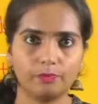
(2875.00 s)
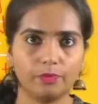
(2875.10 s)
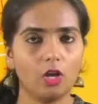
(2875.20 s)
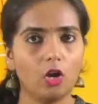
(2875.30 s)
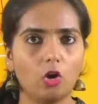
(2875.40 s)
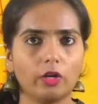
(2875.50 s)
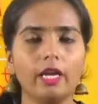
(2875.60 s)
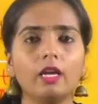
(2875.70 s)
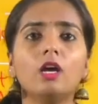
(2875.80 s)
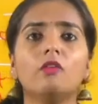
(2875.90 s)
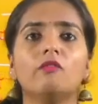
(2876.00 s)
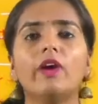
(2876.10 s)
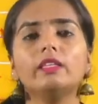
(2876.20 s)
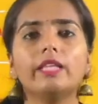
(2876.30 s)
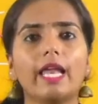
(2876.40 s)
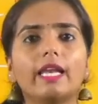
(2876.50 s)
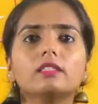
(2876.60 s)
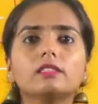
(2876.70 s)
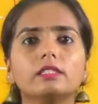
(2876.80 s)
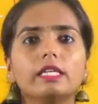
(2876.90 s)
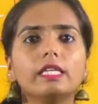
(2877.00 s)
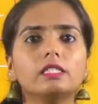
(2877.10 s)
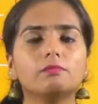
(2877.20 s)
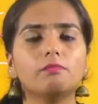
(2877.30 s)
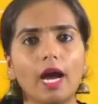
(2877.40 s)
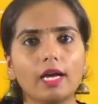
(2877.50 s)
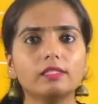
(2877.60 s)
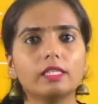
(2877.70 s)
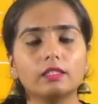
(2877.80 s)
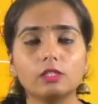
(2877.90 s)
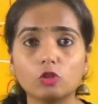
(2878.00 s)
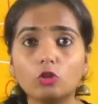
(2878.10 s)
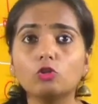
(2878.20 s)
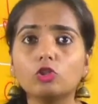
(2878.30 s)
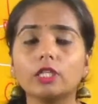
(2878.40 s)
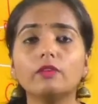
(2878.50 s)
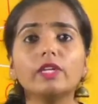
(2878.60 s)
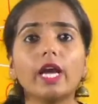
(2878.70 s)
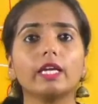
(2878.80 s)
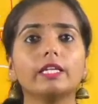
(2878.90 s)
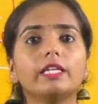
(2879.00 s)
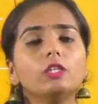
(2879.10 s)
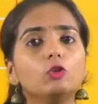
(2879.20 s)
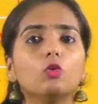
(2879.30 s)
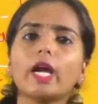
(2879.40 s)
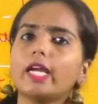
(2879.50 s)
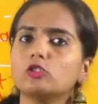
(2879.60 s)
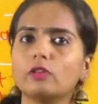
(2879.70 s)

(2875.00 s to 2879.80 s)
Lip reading: when the electricity is passed in the solution, we are getting two kinds of ions here, that